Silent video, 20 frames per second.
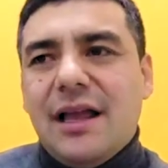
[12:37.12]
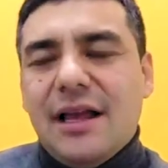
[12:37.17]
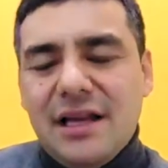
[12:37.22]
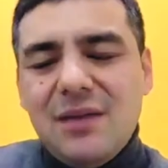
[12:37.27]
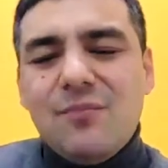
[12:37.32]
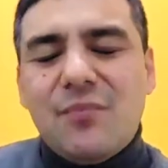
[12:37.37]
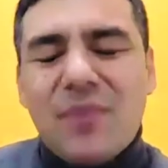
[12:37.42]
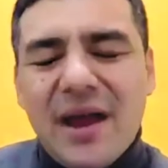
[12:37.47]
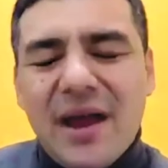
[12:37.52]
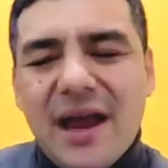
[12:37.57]
and
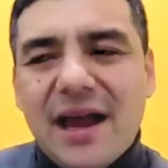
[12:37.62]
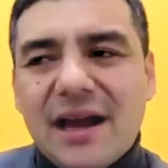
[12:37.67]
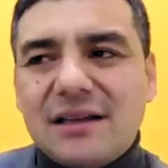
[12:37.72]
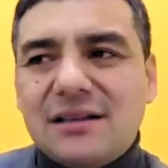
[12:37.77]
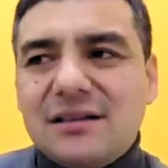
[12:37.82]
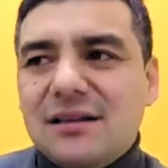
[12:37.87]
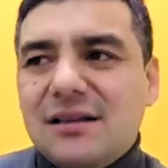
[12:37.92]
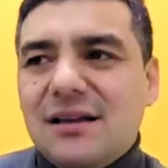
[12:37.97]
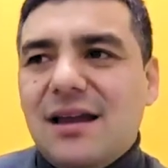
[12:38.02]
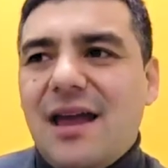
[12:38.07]

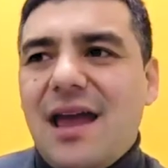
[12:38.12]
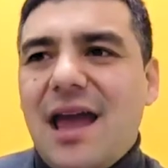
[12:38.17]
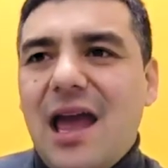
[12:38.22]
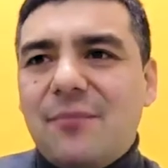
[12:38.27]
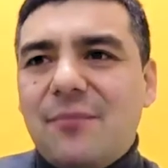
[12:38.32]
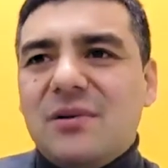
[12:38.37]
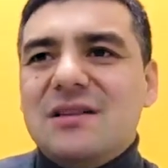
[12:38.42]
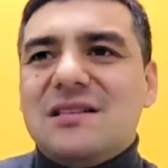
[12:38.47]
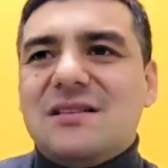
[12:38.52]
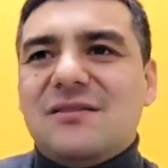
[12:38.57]
impact
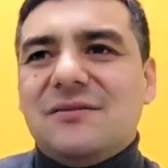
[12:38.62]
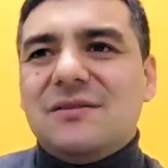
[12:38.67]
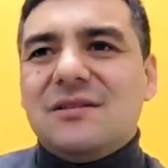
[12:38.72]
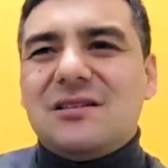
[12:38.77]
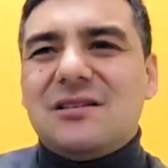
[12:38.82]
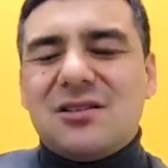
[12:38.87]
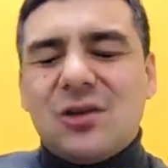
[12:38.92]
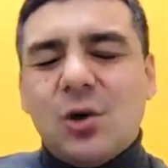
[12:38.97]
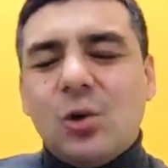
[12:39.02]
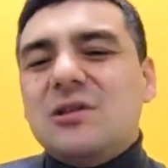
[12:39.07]
happens
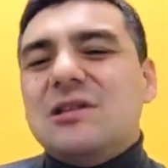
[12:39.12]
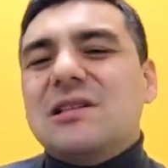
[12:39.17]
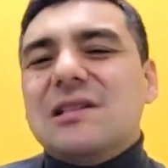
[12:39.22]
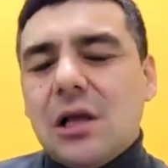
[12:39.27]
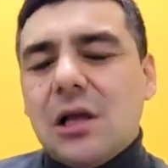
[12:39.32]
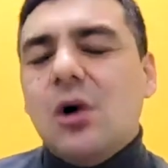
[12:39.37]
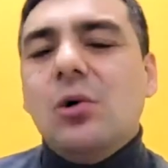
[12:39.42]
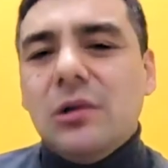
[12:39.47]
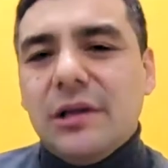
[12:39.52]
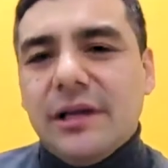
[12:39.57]
so
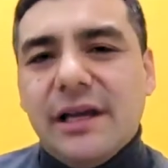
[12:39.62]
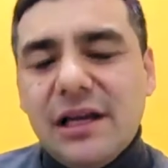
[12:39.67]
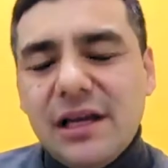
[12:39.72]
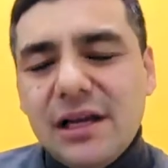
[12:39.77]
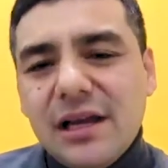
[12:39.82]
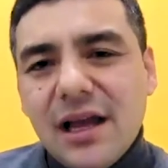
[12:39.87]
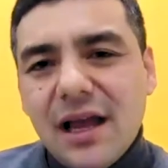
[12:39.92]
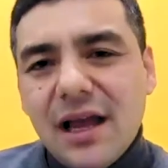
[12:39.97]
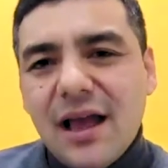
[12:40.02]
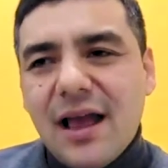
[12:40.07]

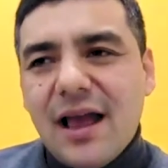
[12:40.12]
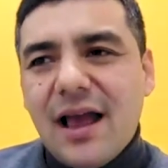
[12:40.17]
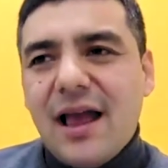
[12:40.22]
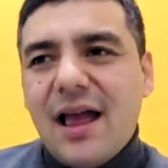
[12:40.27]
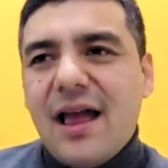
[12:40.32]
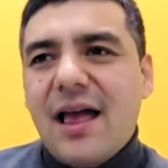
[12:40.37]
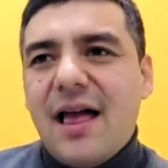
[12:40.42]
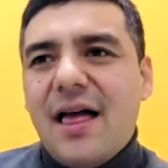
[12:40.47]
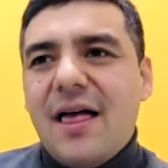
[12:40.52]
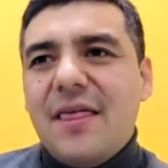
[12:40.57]
slowly
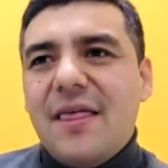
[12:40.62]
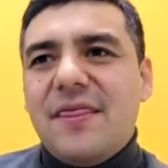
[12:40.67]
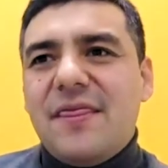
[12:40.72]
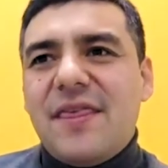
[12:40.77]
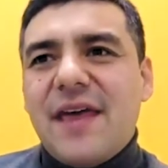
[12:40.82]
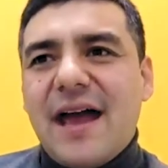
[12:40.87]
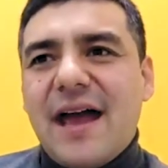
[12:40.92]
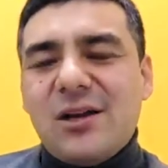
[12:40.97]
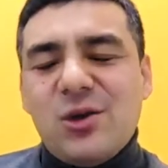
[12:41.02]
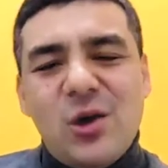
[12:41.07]

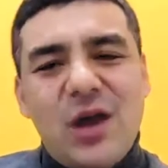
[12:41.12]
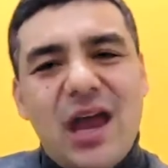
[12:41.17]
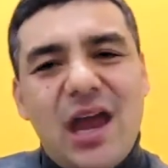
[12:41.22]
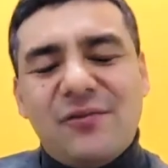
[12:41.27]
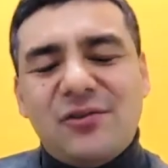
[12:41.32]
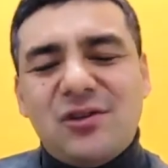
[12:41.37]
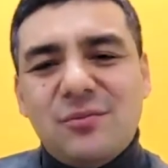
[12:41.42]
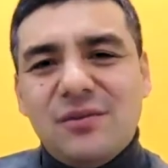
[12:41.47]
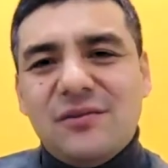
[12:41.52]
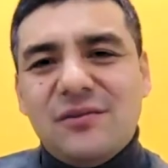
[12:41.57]
that you
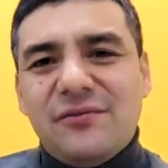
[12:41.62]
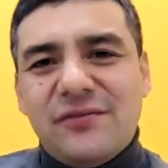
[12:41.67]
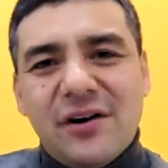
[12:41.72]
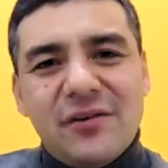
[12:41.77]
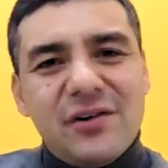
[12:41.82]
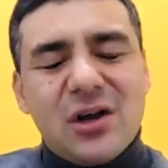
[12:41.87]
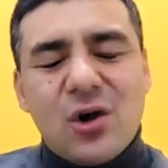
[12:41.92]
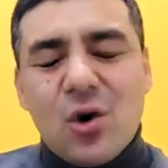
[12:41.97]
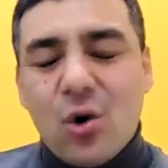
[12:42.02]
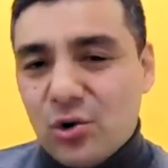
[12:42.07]
have to be
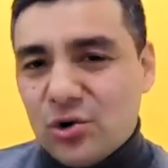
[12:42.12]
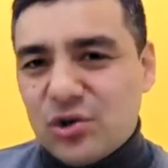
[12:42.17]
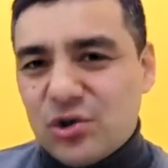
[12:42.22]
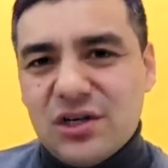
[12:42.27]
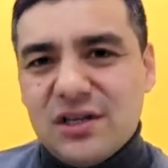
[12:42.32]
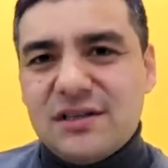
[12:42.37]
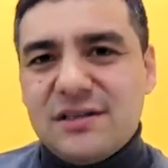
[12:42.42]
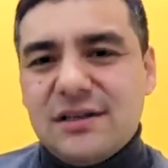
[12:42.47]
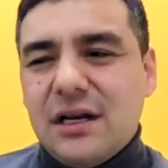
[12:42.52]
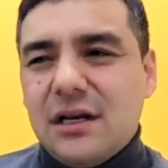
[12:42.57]
very
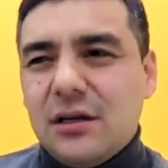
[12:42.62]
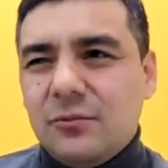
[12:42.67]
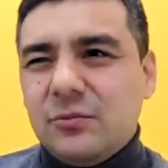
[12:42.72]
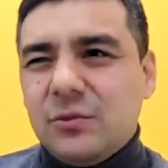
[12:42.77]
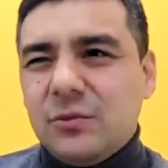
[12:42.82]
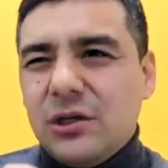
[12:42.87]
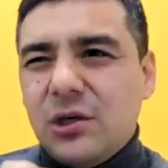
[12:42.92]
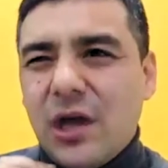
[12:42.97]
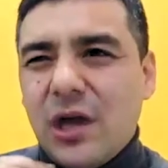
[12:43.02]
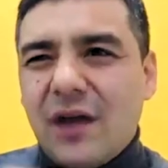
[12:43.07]
cautious and
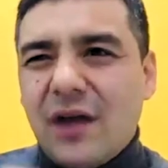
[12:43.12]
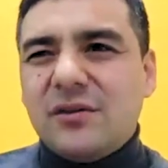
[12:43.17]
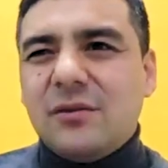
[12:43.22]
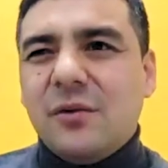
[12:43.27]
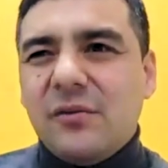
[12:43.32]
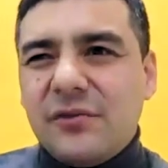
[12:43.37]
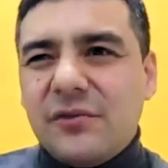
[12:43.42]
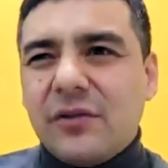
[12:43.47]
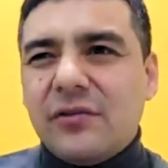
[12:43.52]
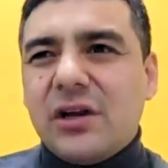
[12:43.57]
you have to
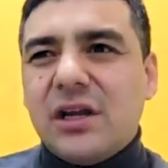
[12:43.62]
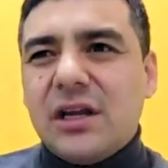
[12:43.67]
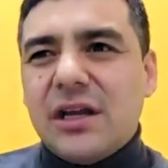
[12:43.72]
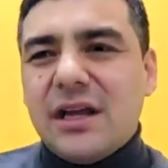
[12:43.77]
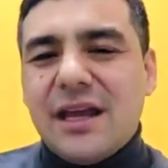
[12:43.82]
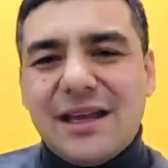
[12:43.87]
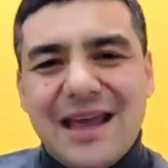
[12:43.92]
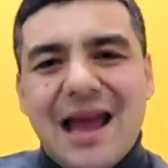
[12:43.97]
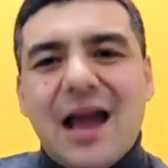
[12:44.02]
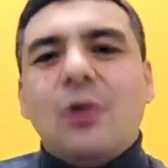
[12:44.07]
be very
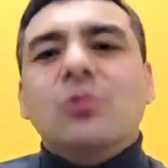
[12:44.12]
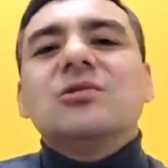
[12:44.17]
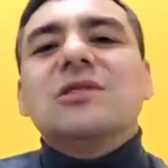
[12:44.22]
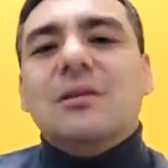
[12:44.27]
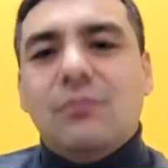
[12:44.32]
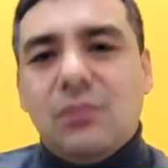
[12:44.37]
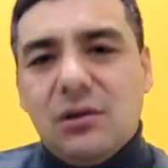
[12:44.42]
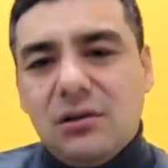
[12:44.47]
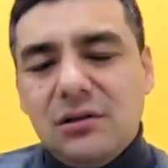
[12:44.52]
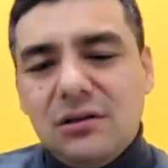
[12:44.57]

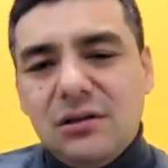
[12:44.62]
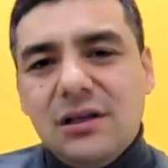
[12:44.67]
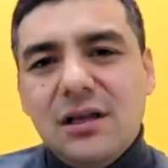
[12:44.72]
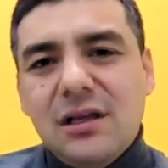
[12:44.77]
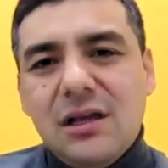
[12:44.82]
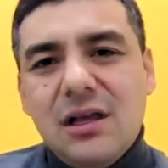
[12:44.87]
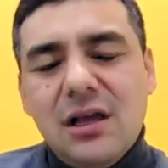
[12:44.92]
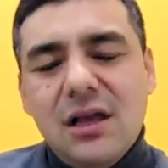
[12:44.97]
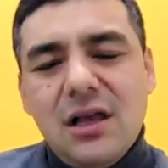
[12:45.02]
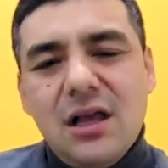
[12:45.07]
accountable
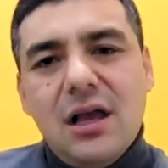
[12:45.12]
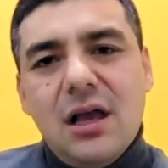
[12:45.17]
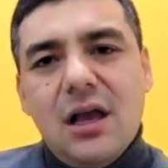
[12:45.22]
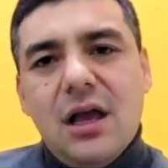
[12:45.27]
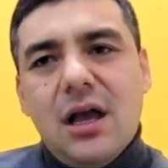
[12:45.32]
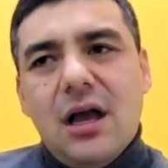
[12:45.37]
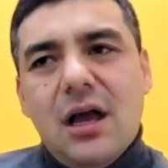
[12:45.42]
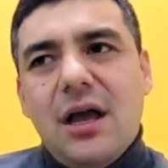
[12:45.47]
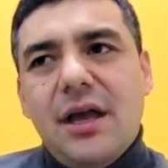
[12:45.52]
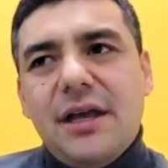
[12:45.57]

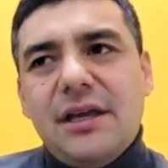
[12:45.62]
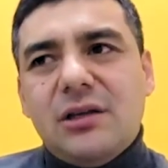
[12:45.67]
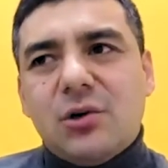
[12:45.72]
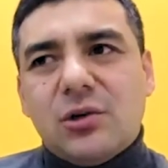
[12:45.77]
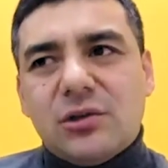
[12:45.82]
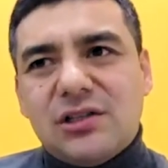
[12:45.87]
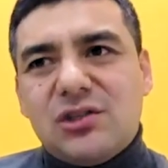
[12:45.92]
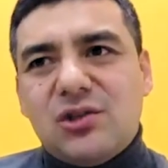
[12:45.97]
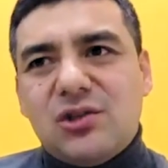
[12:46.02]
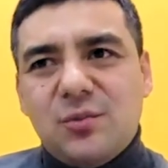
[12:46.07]
in
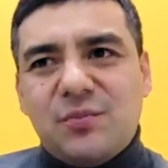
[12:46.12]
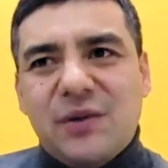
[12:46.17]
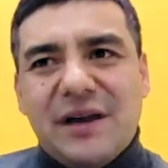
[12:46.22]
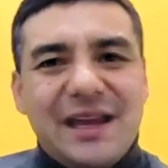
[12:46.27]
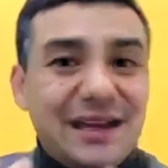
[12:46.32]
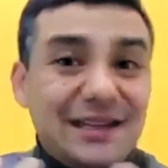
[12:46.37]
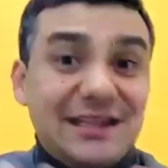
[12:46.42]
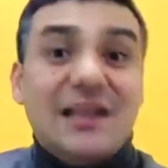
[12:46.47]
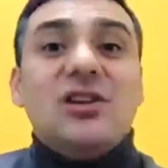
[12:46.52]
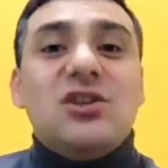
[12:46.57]
order to
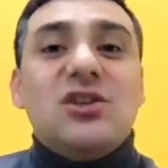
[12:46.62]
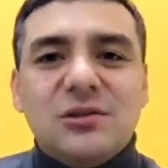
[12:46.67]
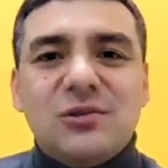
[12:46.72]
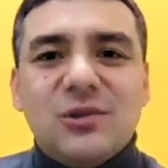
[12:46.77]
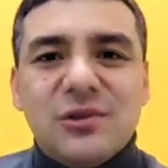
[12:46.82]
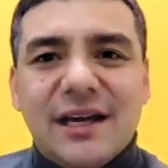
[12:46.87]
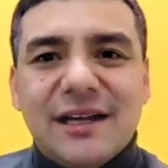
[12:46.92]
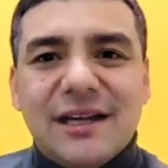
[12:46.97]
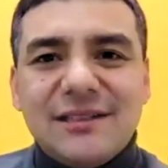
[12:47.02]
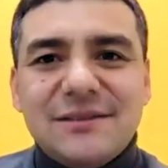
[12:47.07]
pay attention
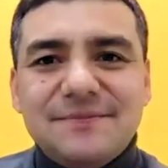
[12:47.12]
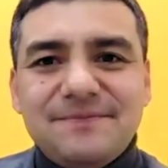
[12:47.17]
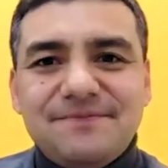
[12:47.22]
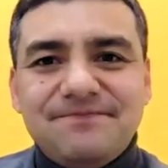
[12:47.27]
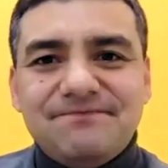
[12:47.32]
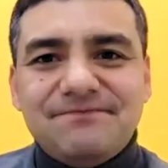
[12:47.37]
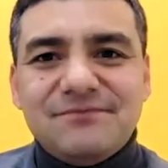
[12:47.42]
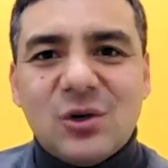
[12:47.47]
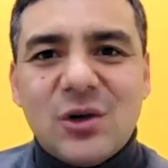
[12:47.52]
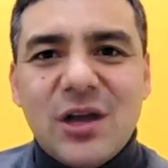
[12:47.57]
to that,
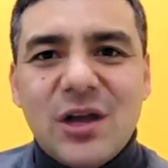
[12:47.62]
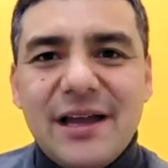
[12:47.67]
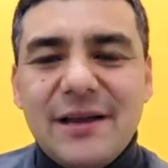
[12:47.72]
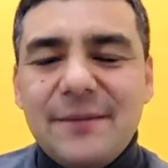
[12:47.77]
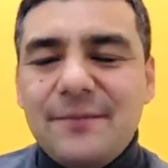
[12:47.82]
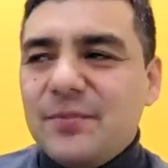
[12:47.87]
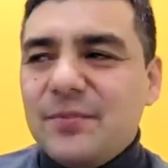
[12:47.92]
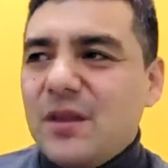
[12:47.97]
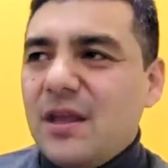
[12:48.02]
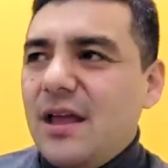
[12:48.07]

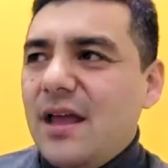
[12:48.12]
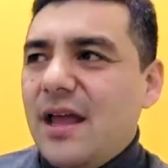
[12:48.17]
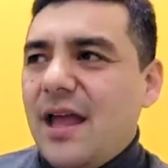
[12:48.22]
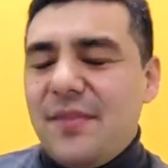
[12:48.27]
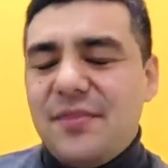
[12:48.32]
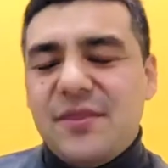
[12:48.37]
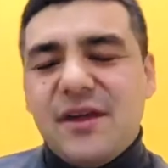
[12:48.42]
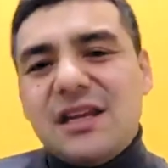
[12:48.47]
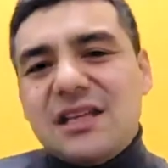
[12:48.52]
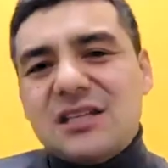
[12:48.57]
okay?
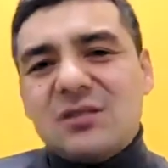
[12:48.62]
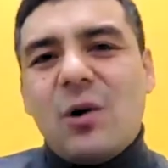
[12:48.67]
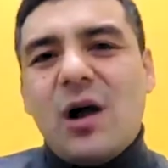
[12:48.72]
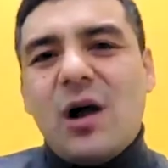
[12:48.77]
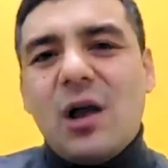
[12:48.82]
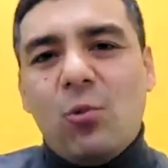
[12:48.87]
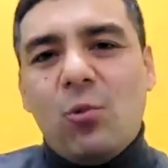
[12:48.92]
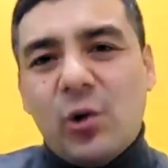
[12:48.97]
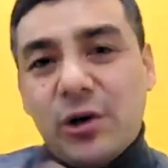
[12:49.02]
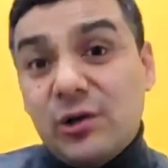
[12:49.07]
And that is
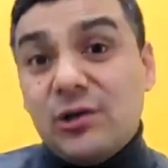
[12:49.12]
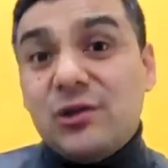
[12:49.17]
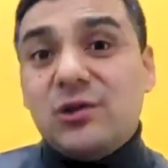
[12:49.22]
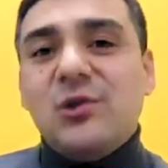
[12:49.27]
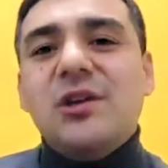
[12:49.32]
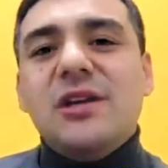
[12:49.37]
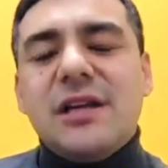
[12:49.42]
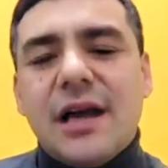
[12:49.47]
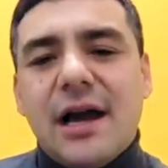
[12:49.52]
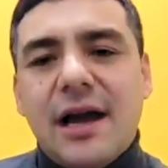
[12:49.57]
why what you're
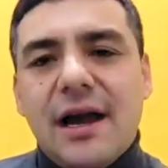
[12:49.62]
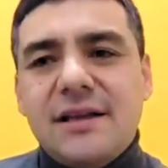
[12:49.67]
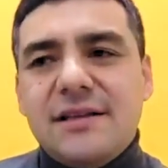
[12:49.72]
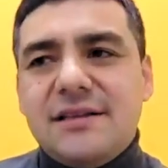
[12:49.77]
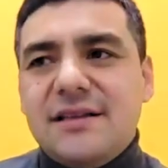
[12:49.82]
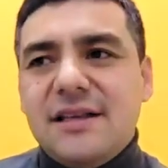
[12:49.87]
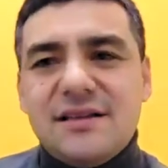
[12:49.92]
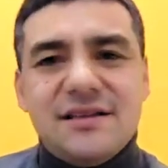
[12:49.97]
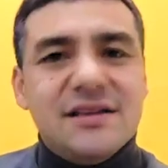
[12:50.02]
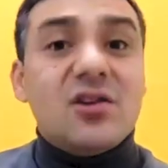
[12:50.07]
doing,
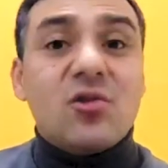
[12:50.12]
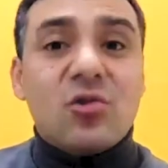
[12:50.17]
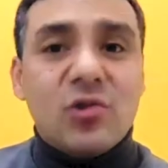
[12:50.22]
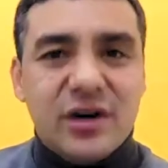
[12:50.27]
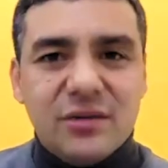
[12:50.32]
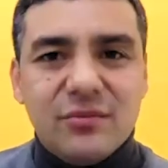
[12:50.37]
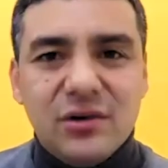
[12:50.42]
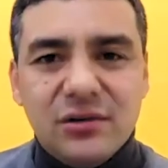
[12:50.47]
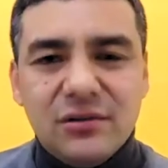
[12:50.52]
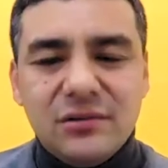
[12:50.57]
guys, is
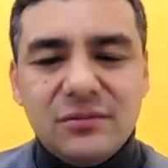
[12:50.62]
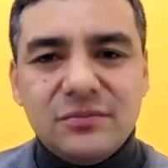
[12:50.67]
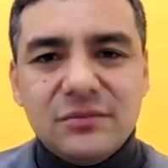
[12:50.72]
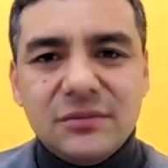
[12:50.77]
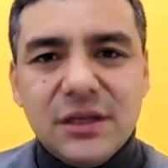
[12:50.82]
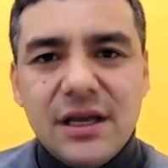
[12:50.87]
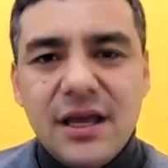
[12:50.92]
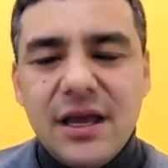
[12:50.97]
incredible.